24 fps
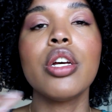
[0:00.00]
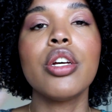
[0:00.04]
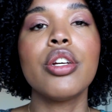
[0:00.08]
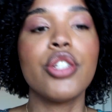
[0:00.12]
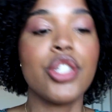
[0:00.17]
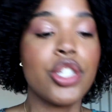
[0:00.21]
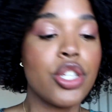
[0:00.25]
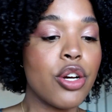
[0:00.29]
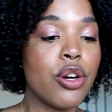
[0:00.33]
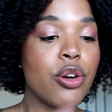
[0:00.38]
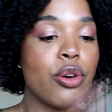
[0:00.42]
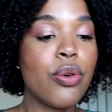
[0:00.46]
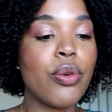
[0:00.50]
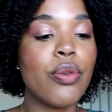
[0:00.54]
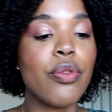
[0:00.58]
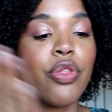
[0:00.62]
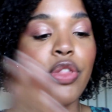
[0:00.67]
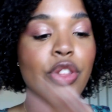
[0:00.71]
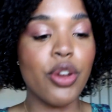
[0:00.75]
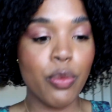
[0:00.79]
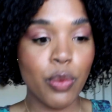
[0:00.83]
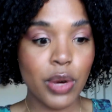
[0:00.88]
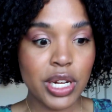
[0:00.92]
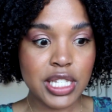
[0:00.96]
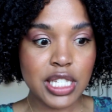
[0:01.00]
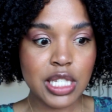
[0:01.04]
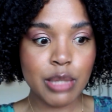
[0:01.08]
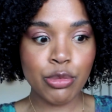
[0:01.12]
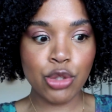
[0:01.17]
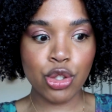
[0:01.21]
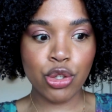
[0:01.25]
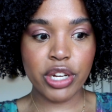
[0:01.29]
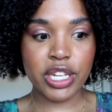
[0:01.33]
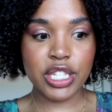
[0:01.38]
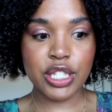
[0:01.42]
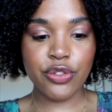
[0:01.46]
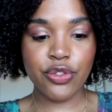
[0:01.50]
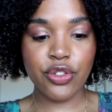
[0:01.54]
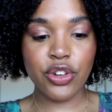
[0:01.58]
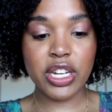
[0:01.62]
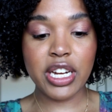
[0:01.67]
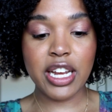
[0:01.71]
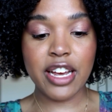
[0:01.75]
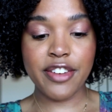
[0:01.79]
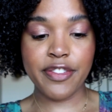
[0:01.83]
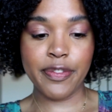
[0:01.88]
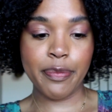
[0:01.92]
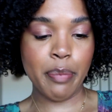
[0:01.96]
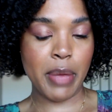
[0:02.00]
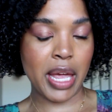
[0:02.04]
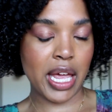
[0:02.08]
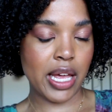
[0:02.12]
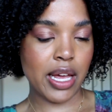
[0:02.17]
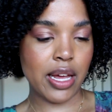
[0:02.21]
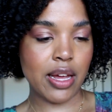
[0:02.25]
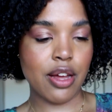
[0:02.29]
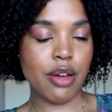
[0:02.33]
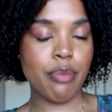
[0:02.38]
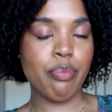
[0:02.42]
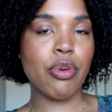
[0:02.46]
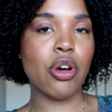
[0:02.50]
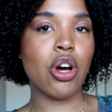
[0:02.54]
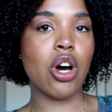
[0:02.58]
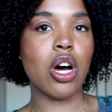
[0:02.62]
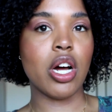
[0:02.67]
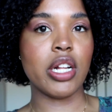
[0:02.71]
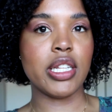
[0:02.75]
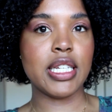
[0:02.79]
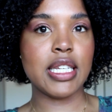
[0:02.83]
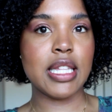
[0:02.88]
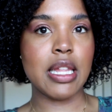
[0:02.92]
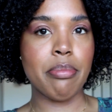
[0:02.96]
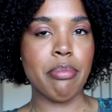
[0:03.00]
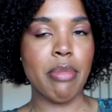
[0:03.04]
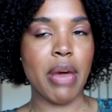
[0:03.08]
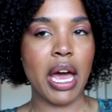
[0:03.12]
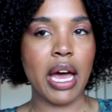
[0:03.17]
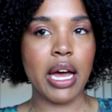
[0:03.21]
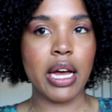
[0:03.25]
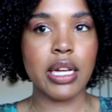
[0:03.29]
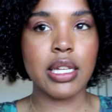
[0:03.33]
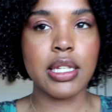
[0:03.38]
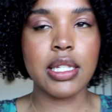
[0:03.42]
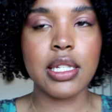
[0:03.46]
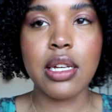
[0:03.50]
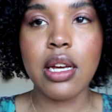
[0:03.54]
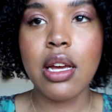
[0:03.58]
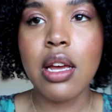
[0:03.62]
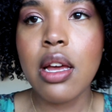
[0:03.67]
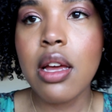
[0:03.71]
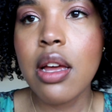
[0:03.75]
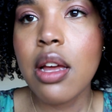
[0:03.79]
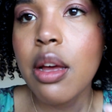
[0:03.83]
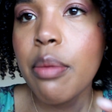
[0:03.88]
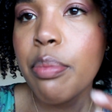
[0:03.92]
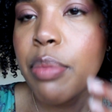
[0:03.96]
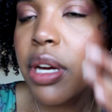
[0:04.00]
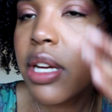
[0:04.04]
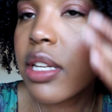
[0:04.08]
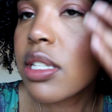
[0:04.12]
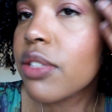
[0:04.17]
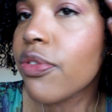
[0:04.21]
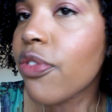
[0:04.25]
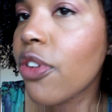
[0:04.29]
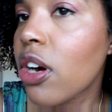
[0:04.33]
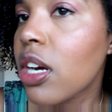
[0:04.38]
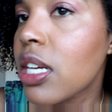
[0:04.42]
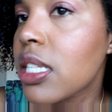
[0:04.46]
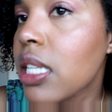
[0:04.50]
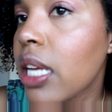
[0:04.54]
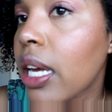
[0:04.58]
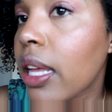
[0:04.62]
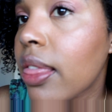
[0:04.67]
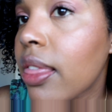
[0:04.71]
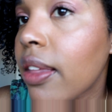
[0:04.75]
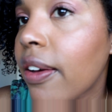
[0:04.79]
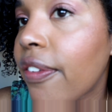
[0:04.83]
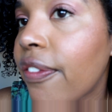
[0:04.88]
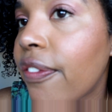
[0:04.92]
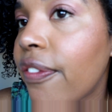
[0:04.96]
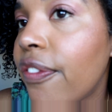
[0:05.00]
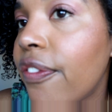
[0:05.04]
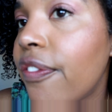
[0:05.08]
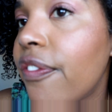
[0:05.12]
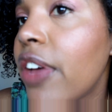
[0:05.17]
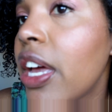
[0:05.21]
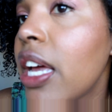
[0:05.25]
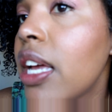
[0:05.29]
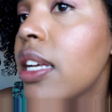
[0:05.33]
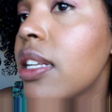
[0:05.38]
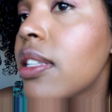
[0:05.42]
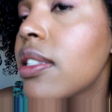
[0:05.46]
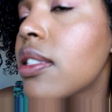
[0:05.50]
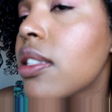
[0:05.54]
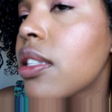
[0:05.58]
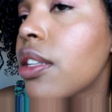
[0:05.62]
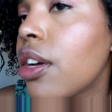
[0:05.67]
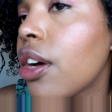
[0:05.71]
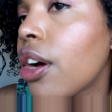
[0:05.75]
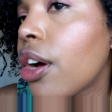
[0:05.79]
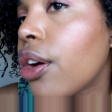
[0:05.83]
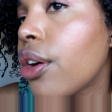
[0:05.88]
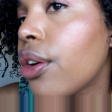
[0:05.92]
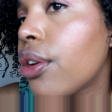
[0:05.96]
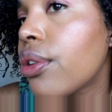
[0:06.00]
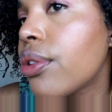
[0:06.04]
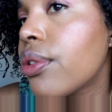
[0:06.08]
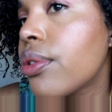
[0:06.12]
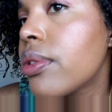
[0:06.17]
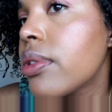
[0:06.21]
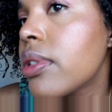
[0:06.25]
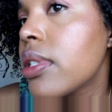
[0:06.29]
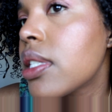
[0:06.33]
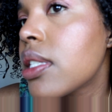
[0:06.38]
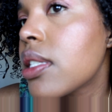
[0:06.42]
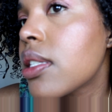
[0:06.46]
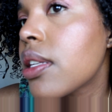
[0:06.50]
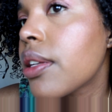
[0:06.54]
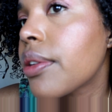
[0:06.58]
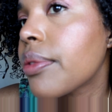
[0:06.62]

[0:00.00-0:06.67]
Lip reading: So there was some transferring of makeup onto the mask. But as far as the face goes,